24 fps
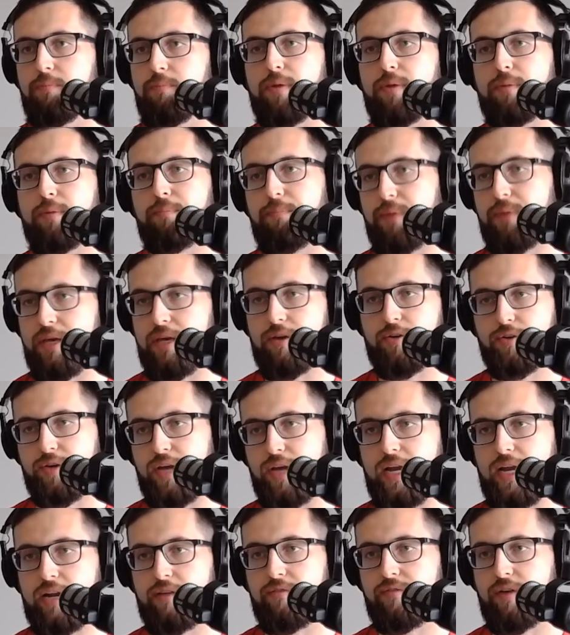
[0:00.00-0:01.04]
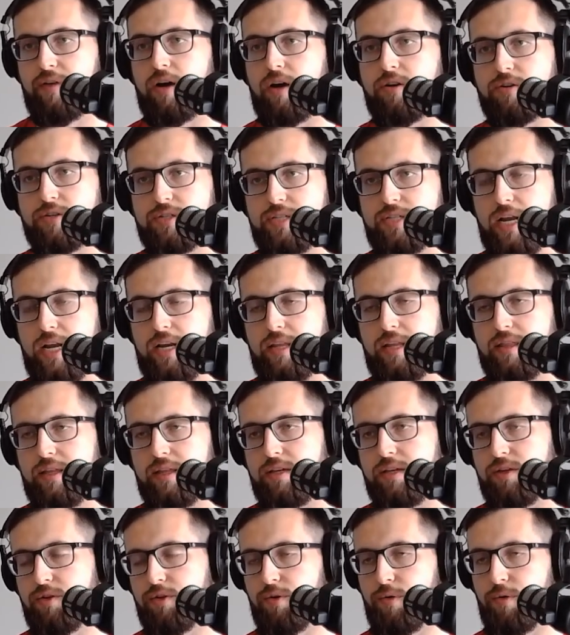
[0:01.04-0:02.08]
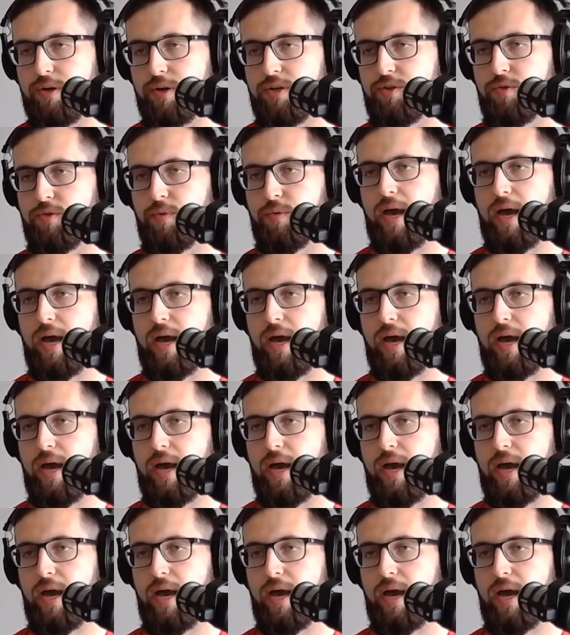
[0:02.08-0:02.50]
But being creative, understanding that you're going to